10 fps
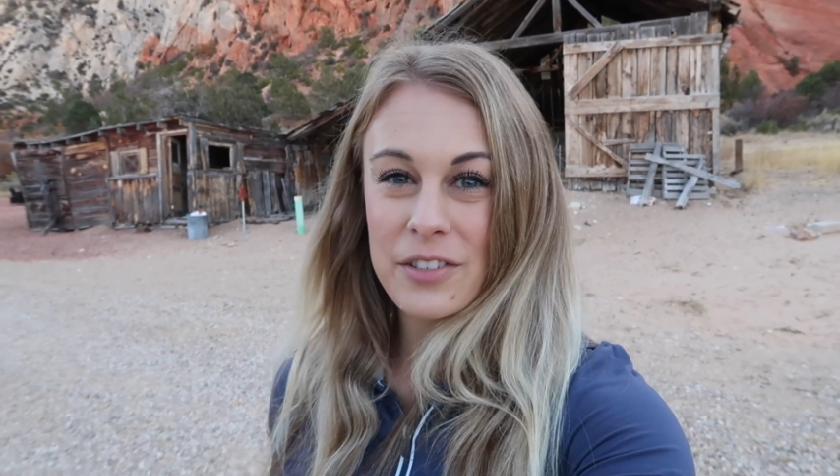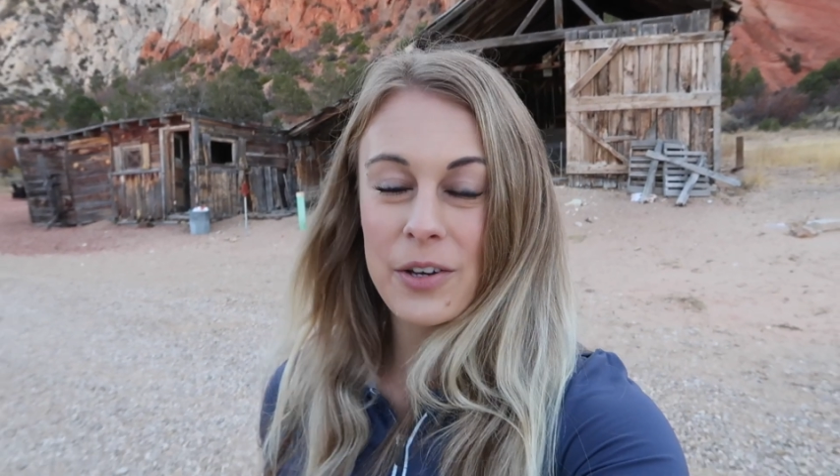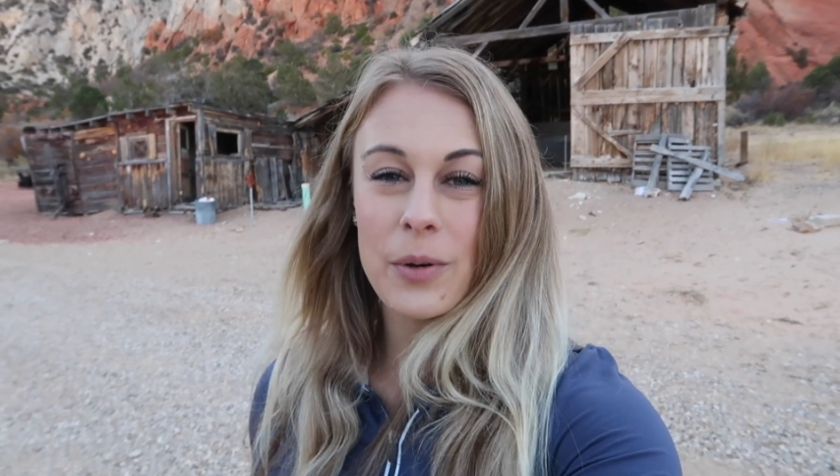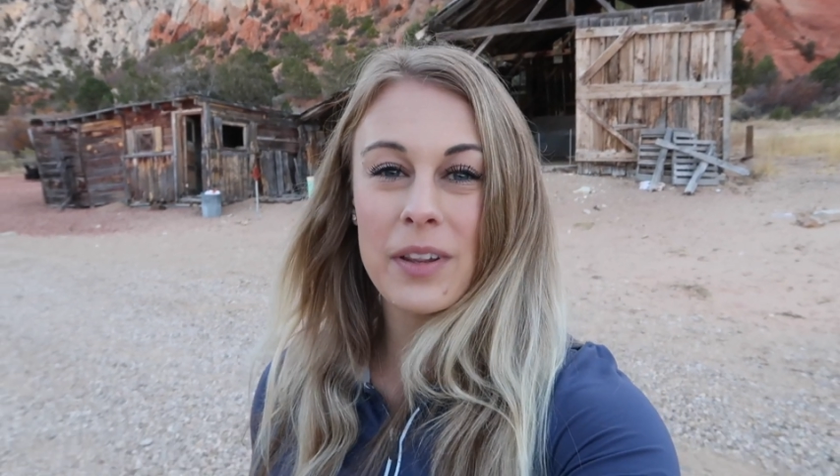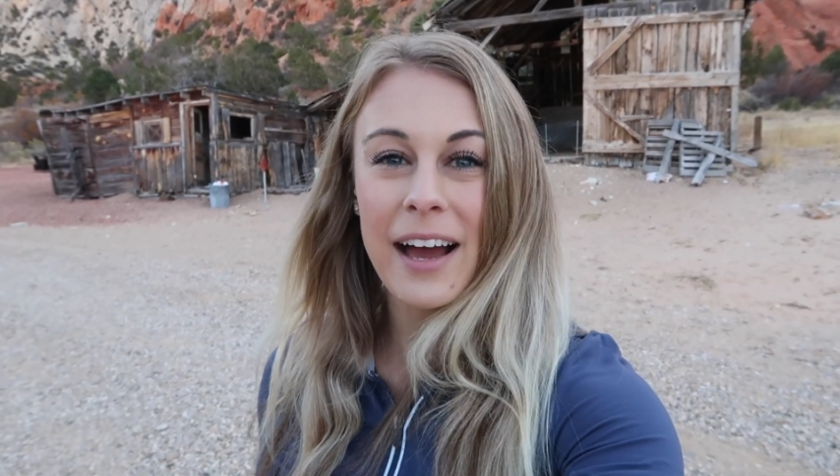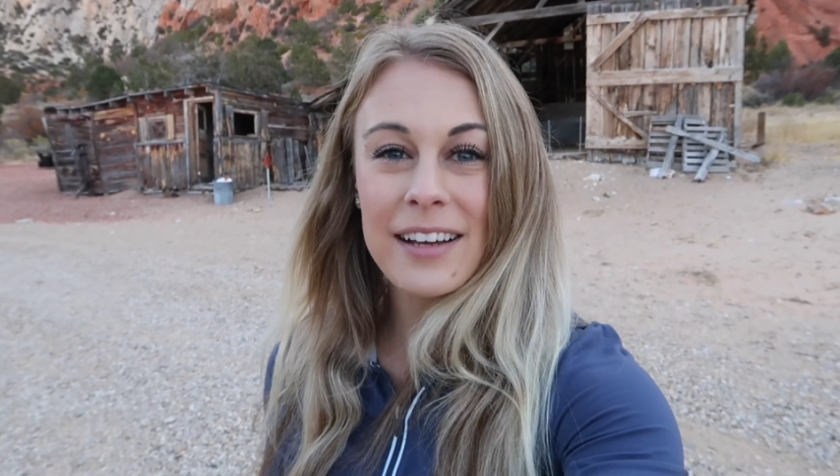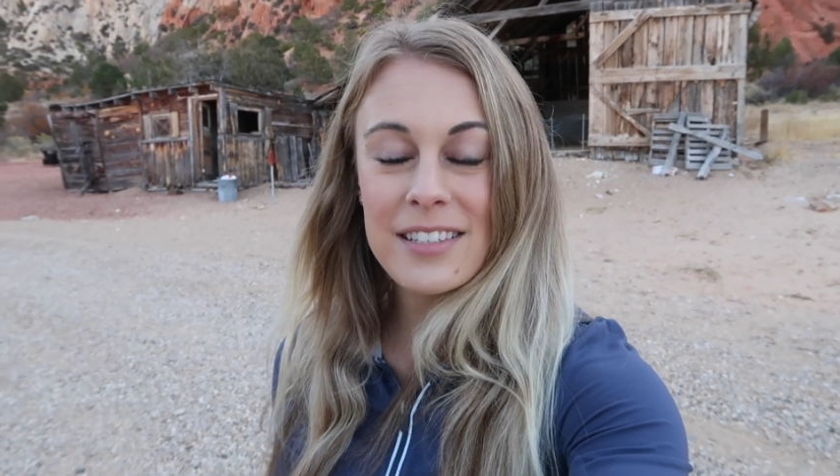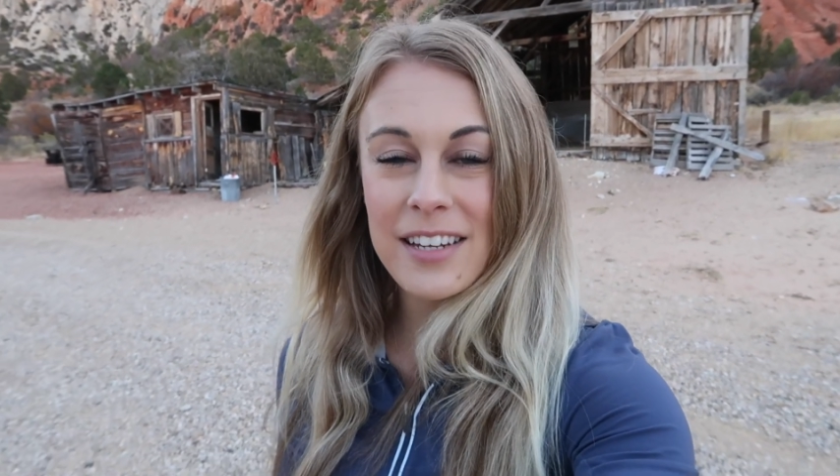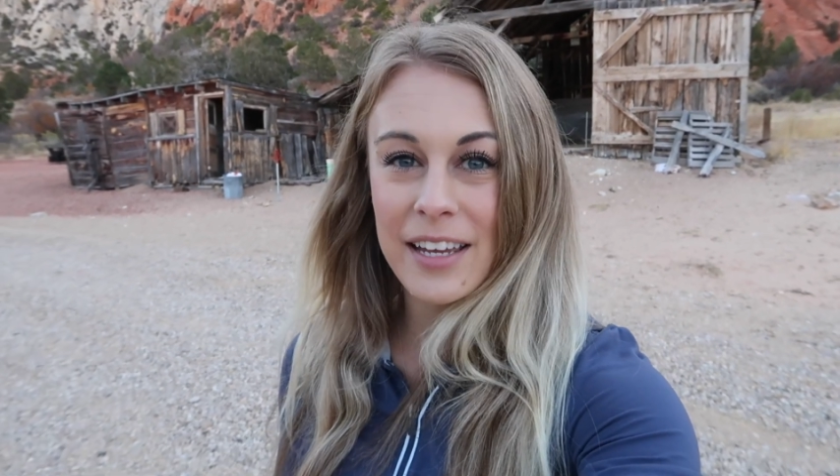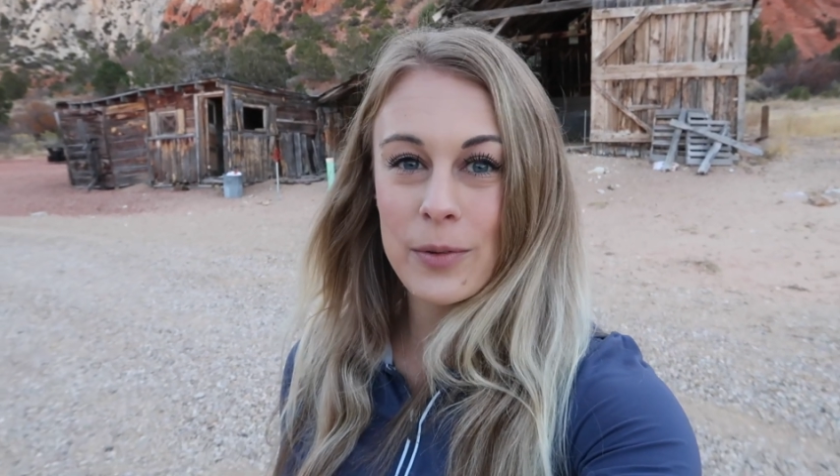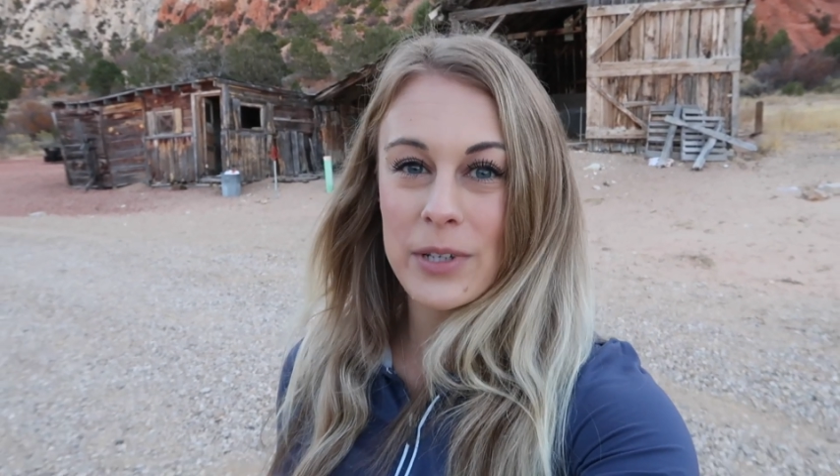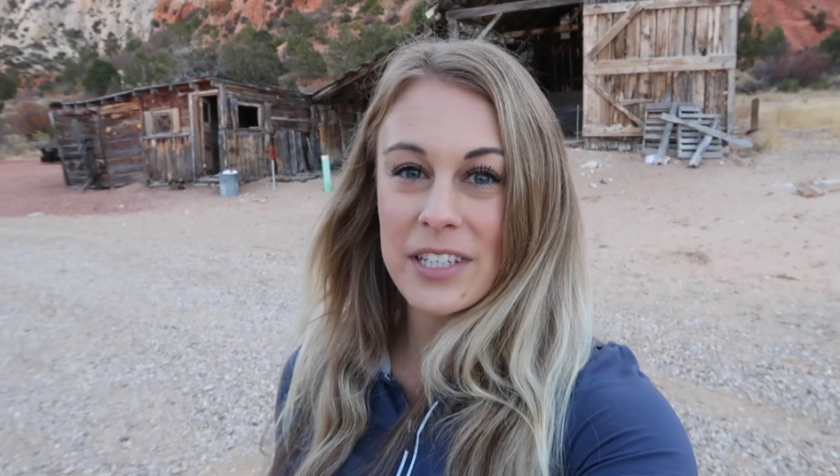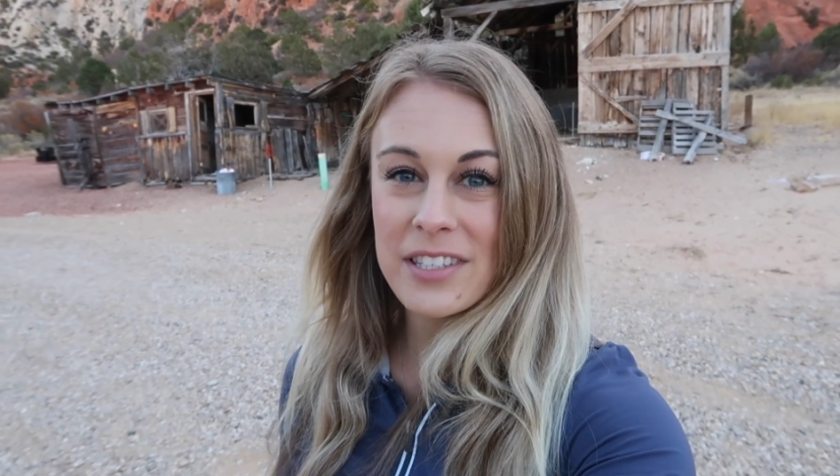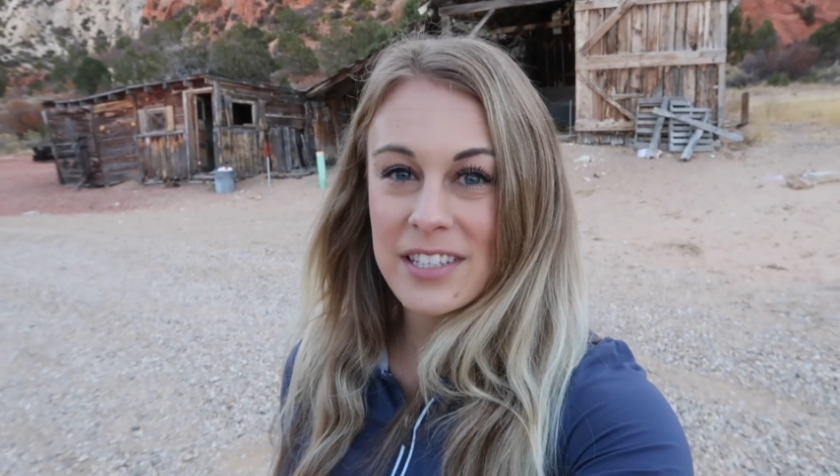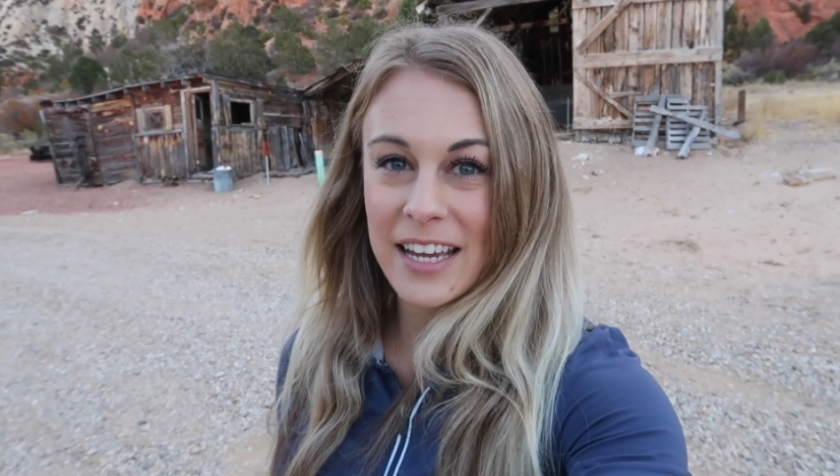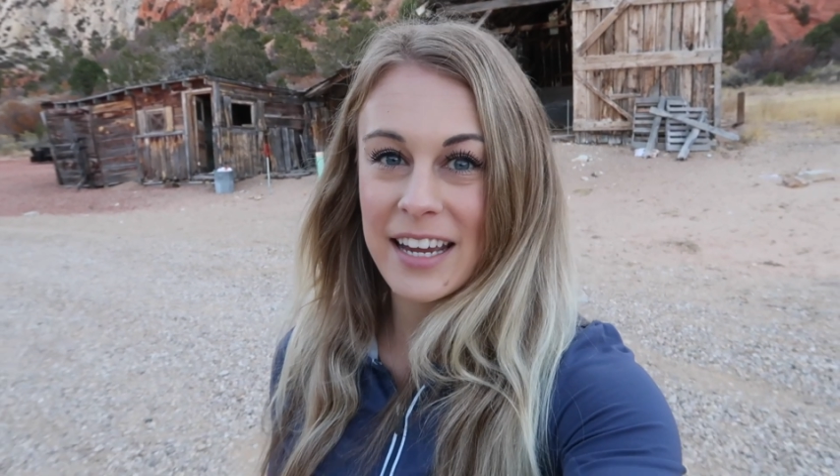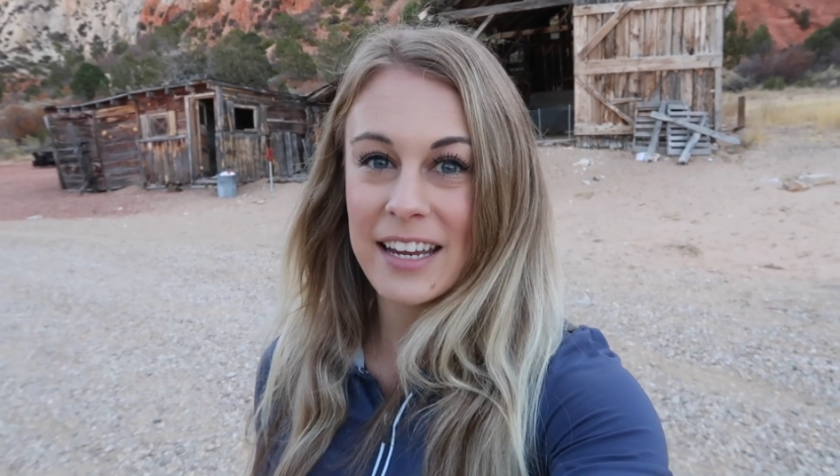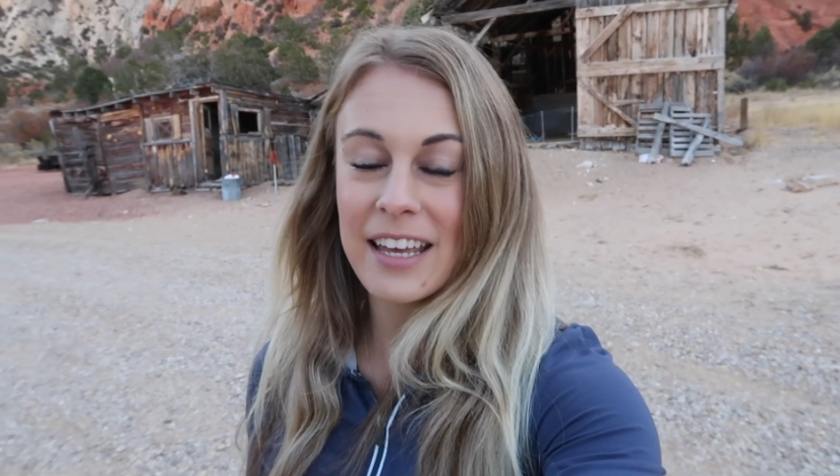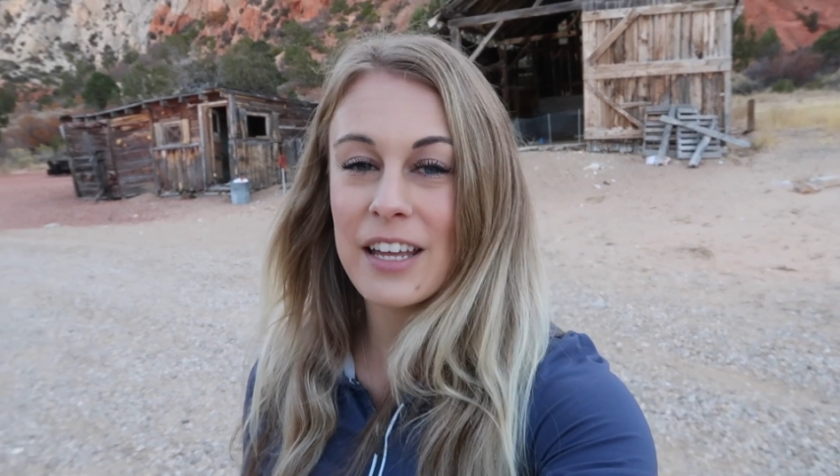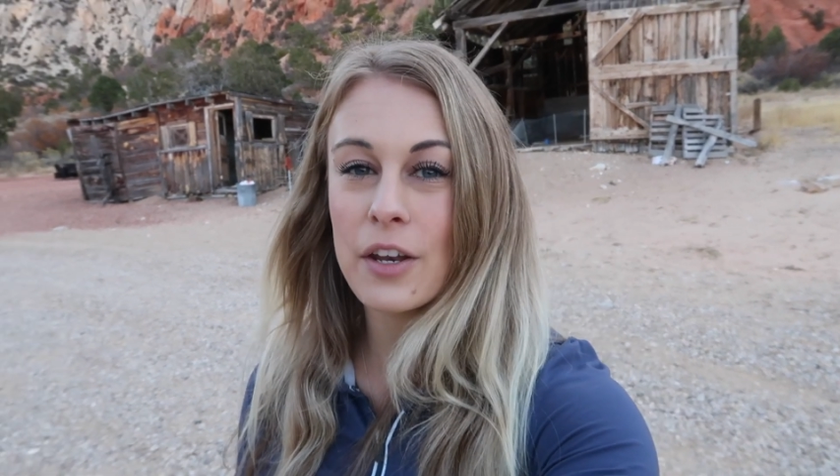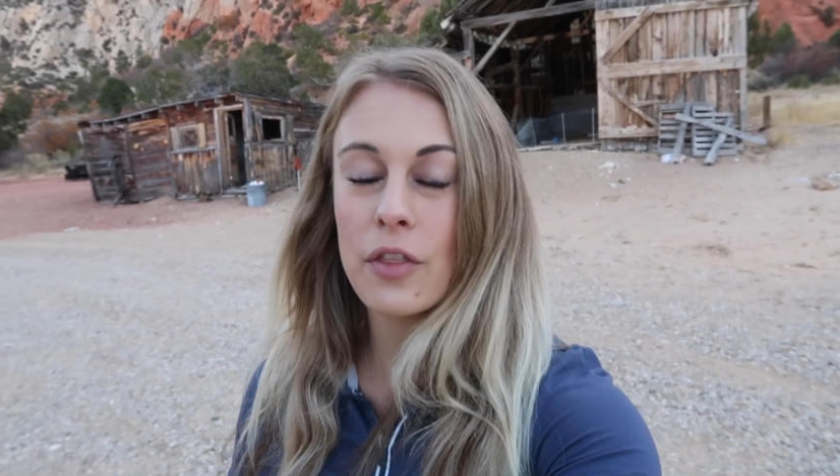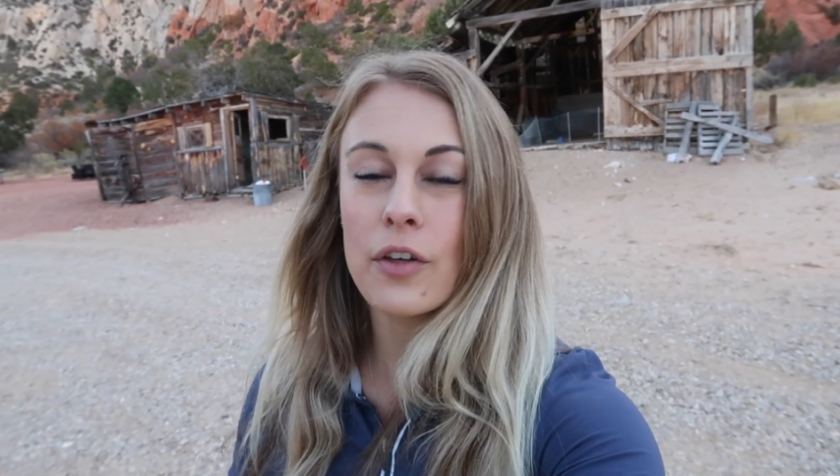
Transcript: So last night we stayed in